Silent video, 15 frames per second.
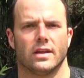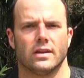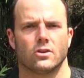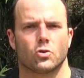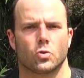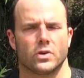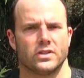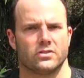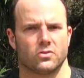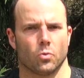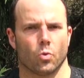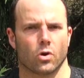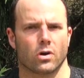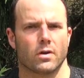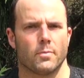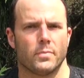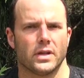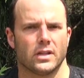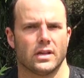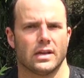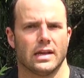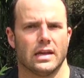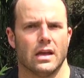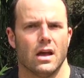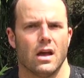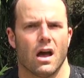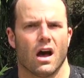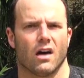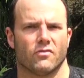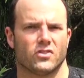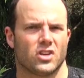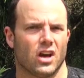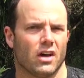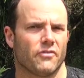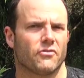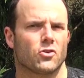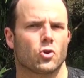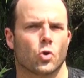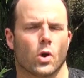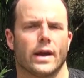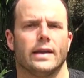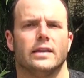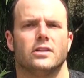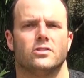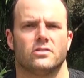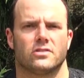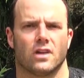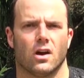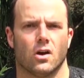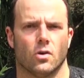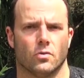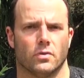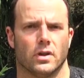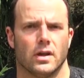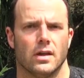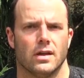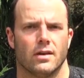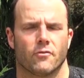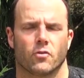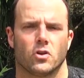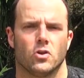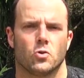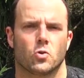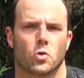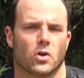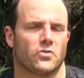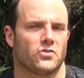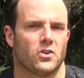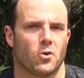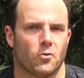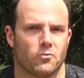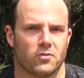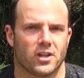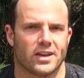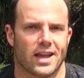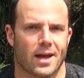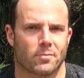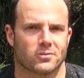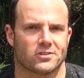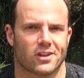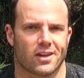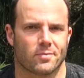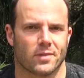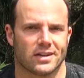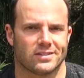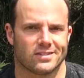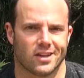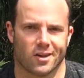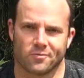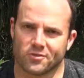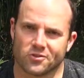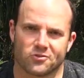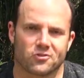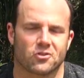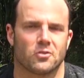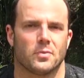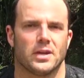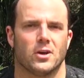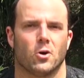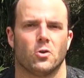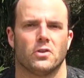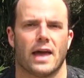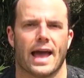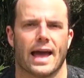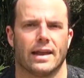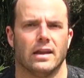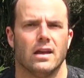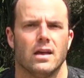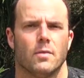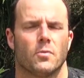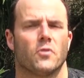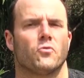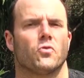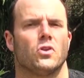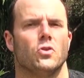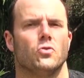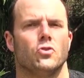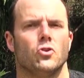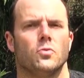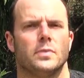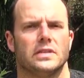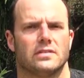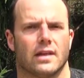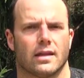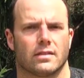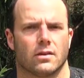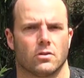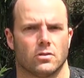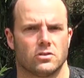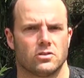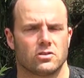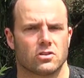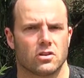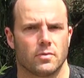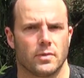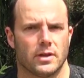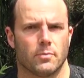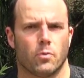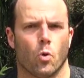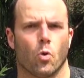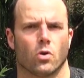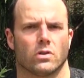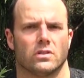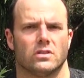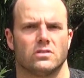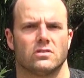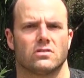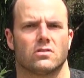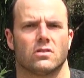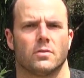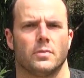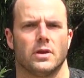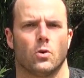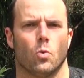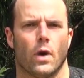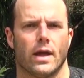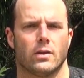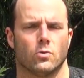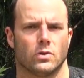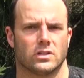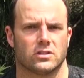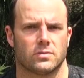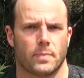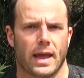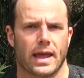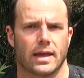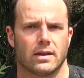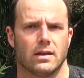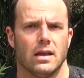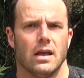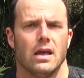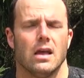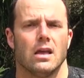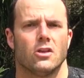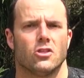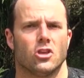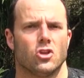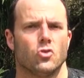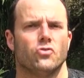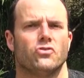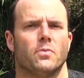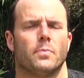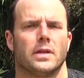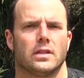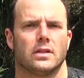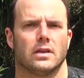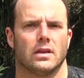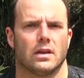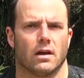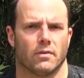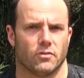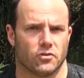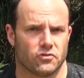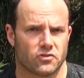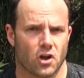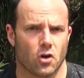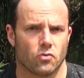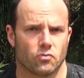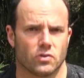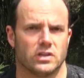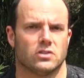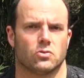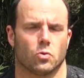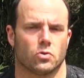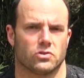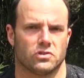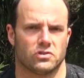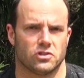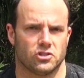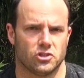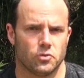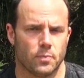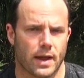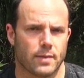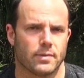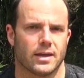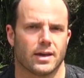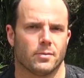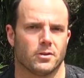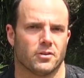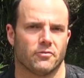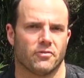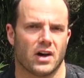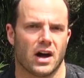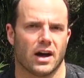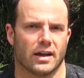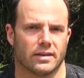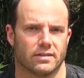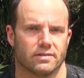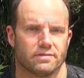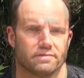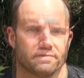increase the workability of tough, grainy stone. For you crusty old flint knappers like myself, this is gonna be old hat. But for you newbies out there, this is gonna be important. This is gonna be a way to expand the usability of the stone resources that you may be able to find.